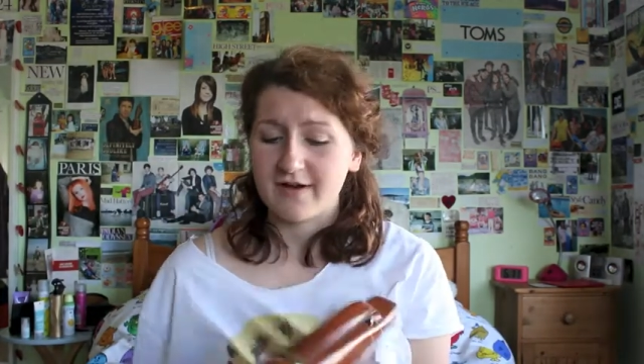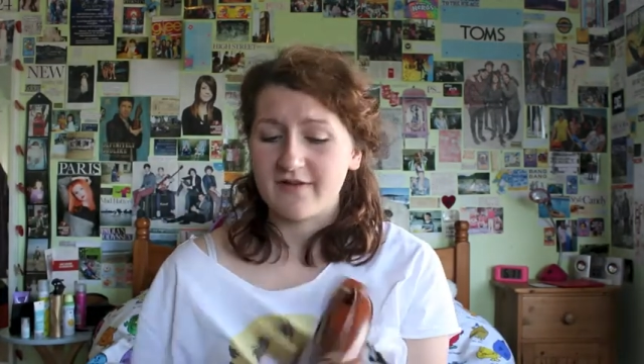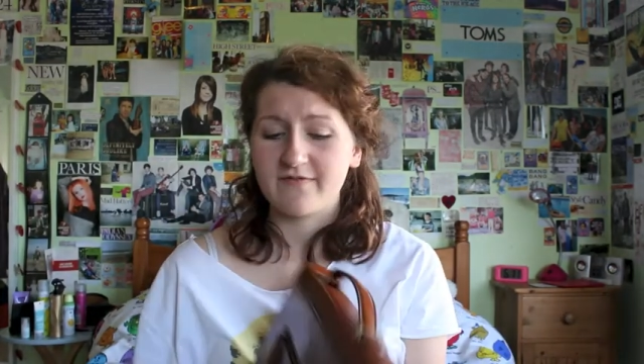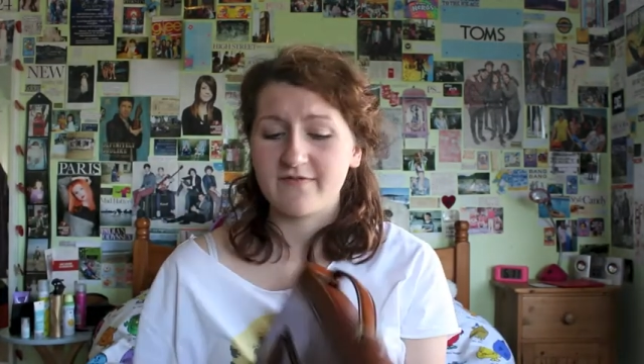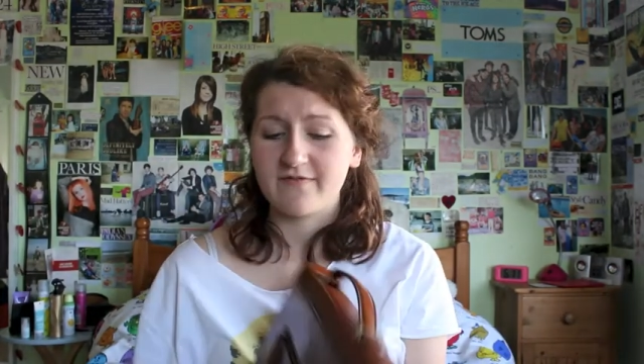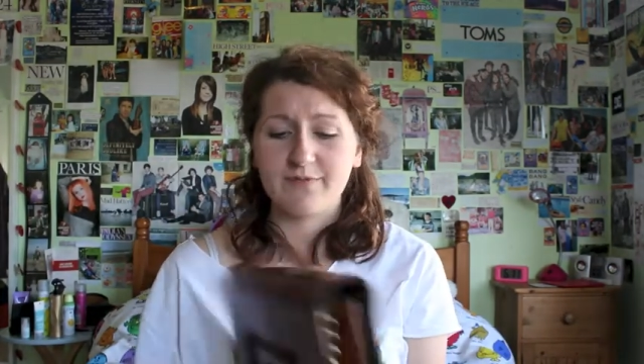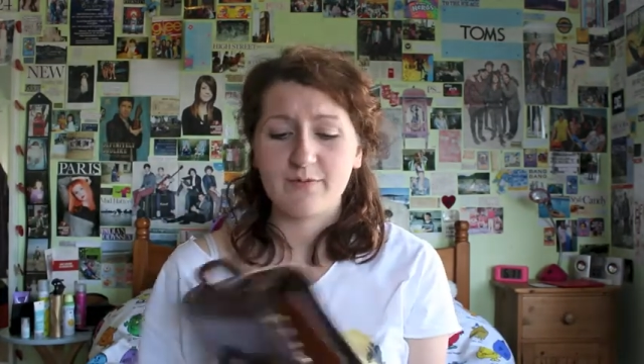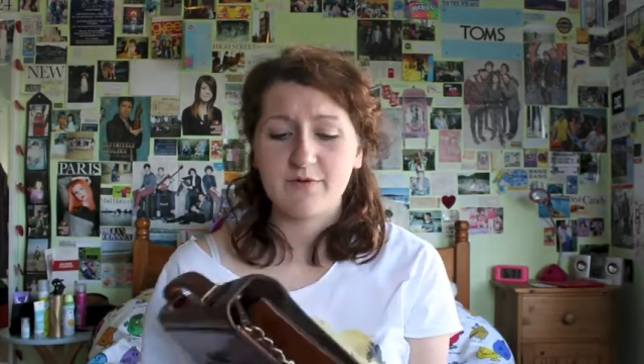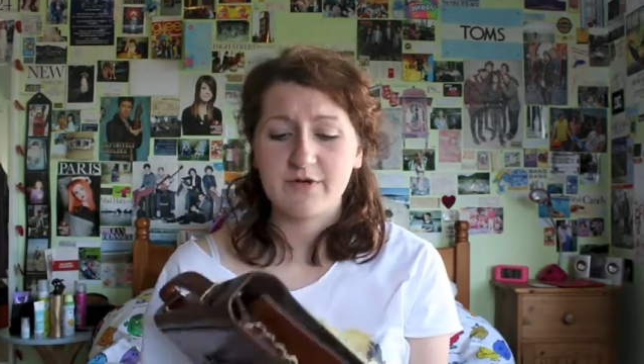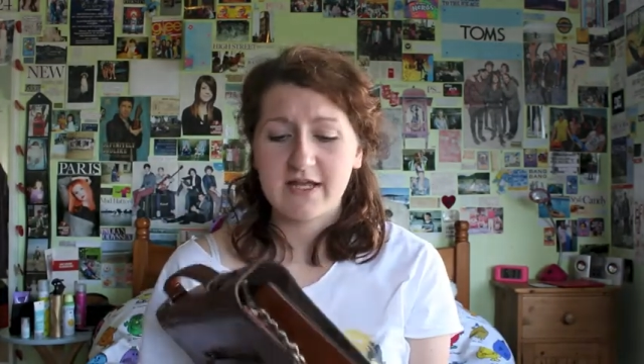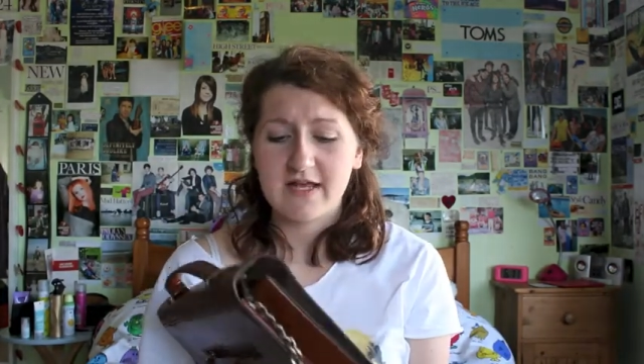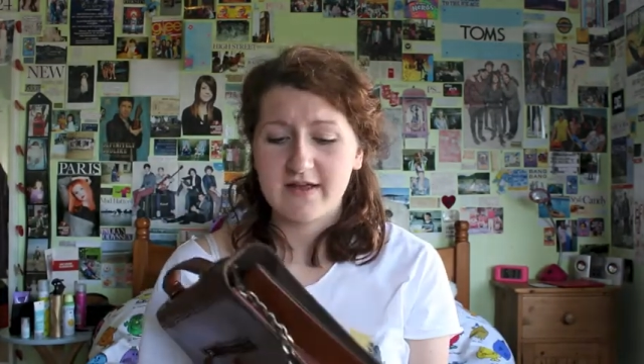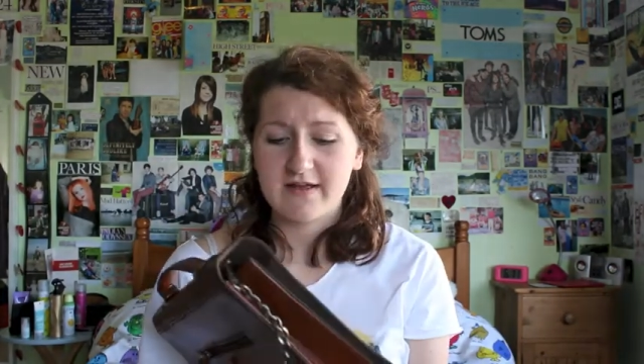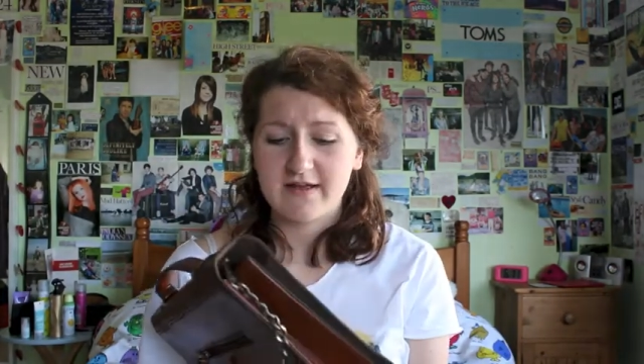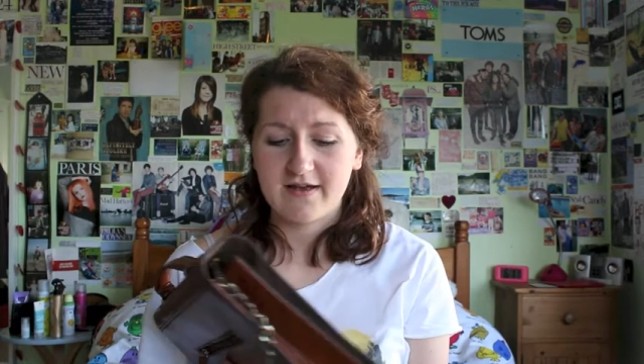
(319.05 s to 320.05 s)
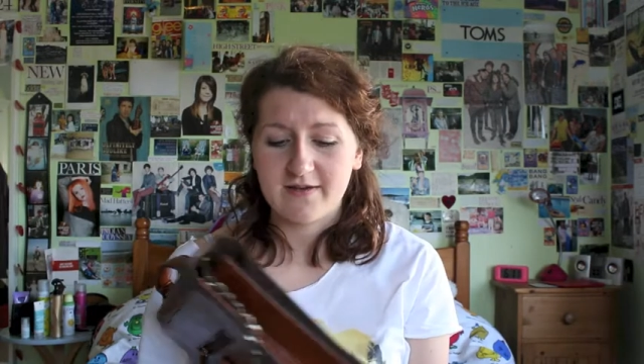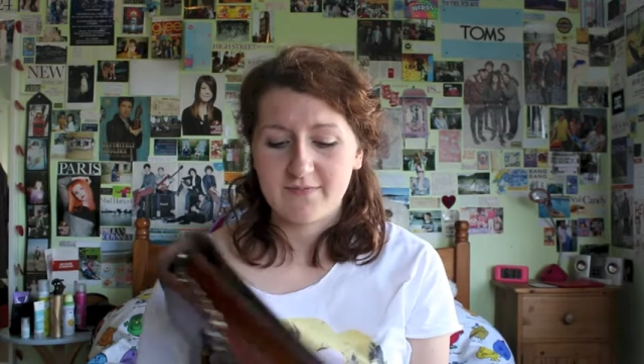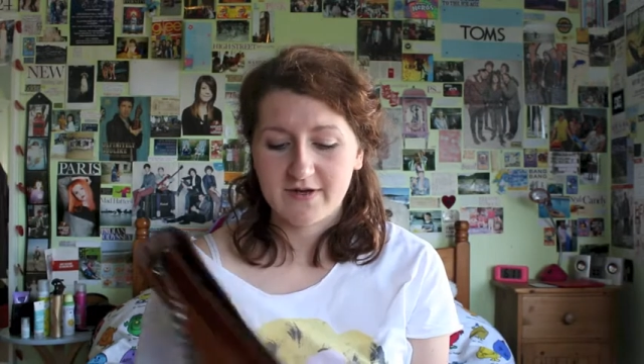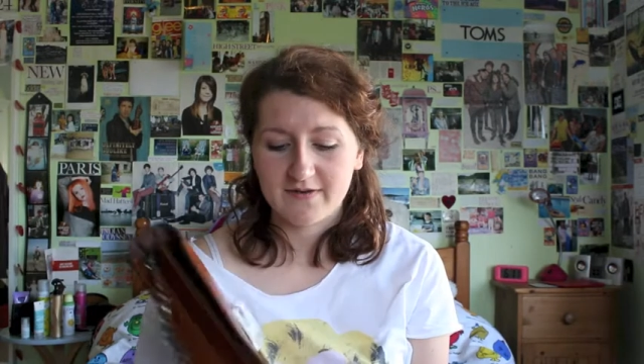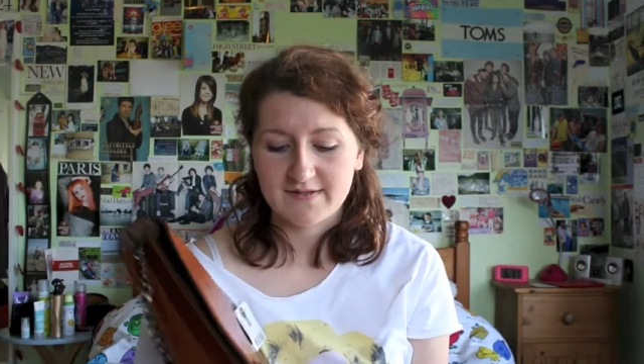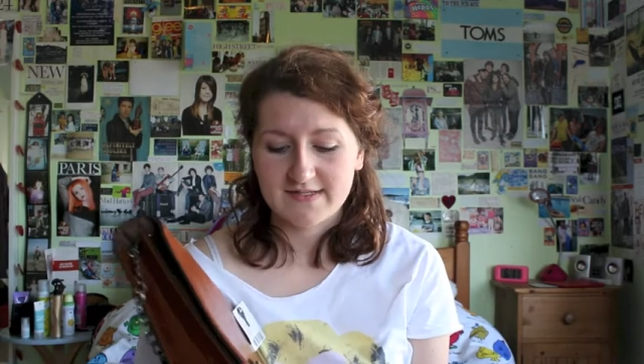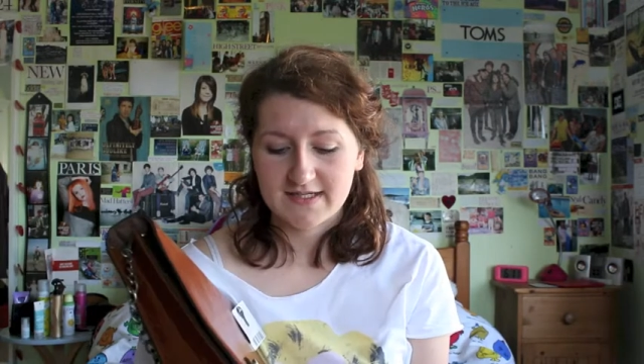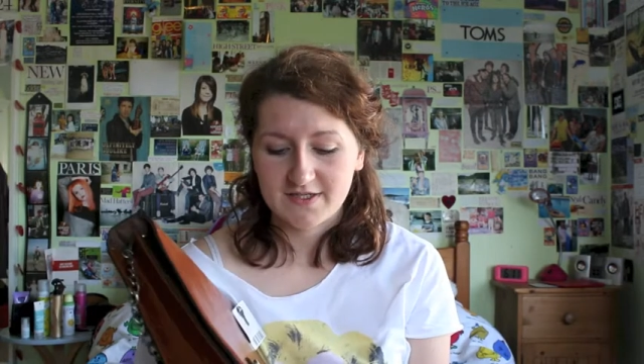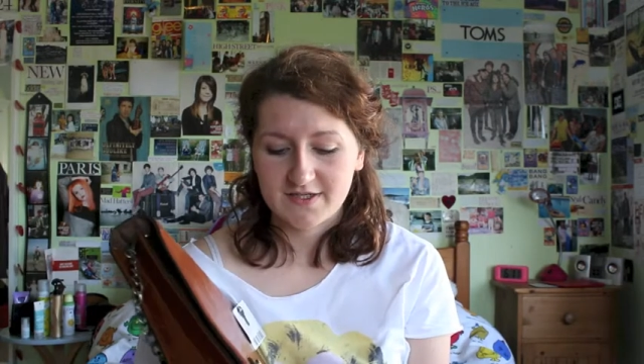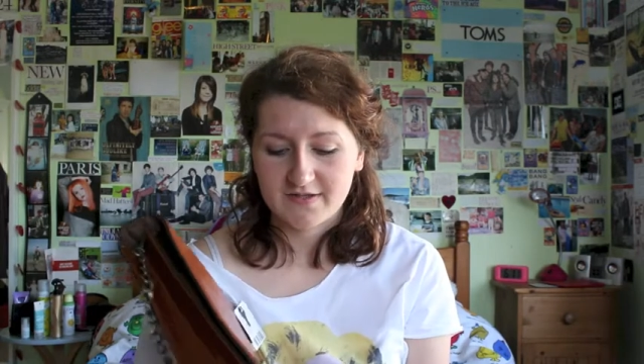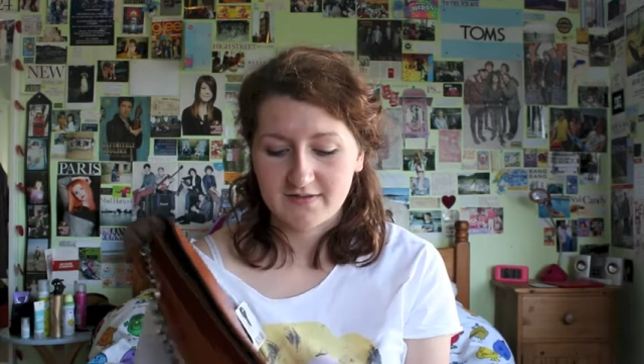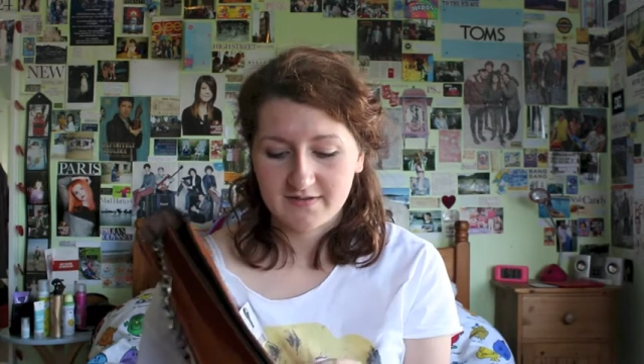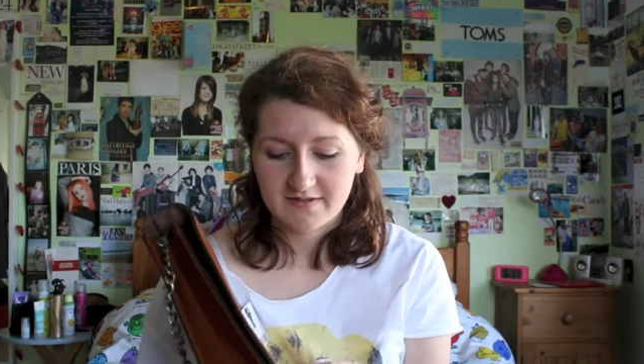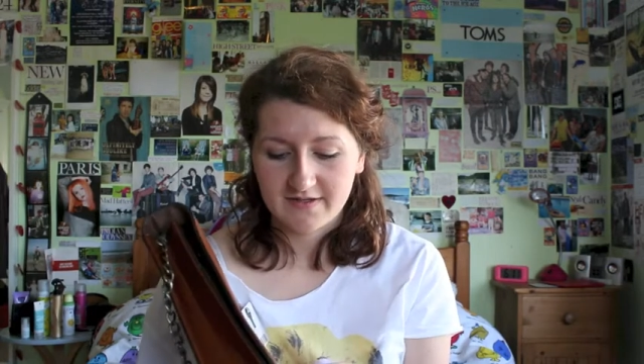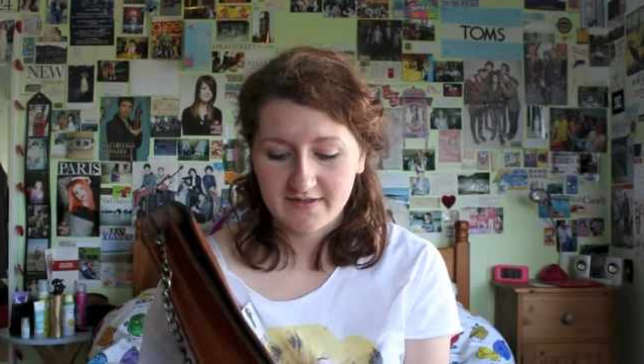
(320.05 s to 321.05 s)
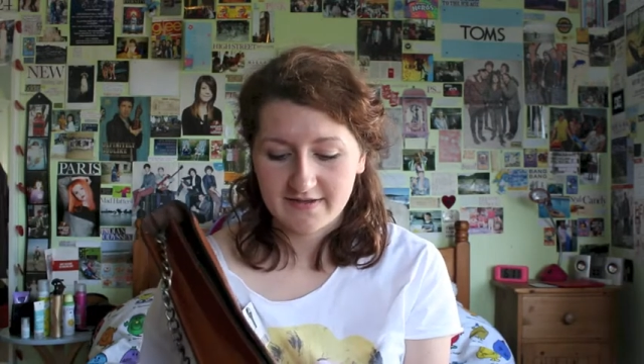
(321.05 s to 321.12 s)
I've been wanting a brown satchel